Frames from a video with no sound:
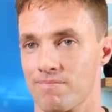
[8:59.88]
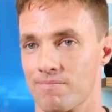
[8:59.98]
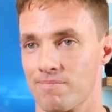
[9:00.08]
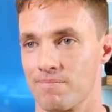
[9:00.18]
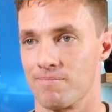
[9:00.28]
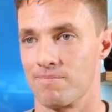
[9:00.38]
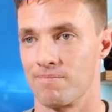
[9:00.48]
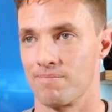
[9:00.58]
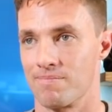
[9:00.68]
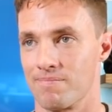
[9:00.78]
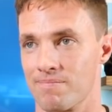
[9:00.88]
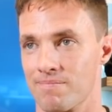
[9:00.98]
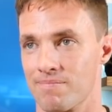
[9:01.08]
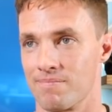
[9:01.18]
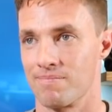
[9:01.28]

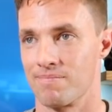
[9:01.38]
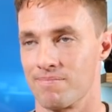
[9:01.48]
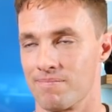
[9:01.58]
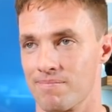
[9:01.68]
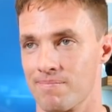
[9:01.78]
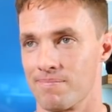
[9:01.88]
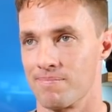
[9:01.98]
No words are spoken by the person on screen.